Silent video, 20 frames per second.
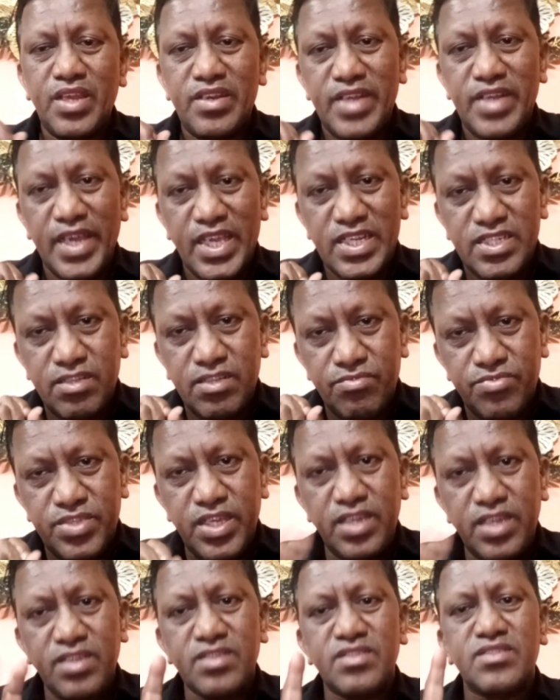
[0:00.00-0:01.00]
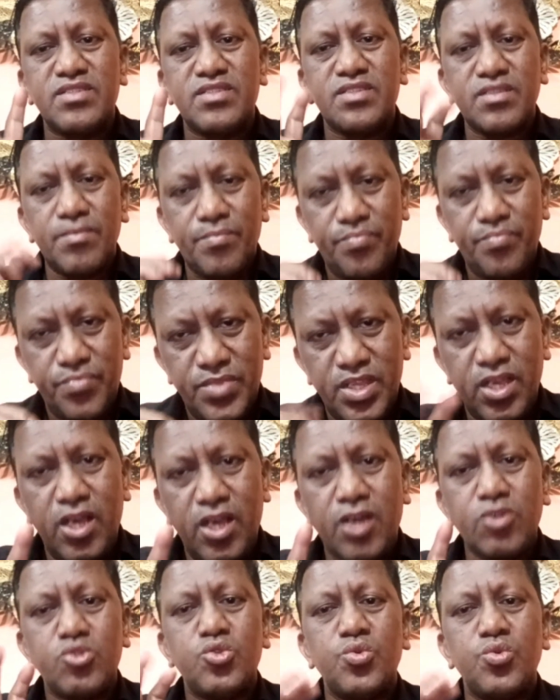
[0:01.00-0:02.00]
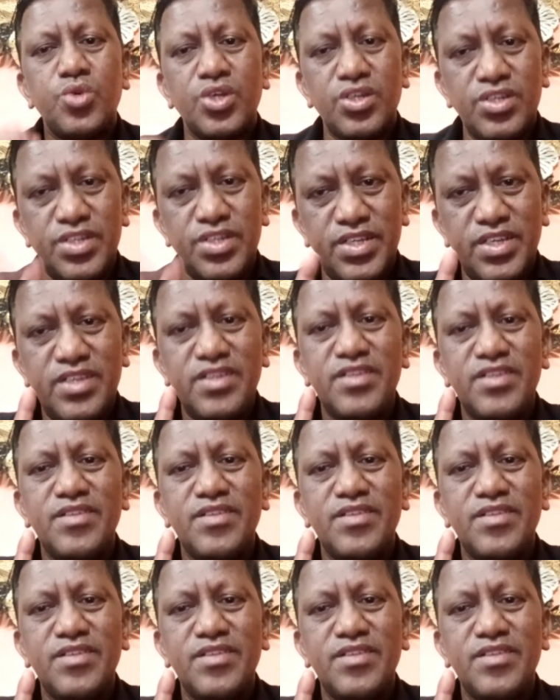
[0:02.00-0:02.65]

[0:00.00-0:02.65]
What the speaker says: negative things outward.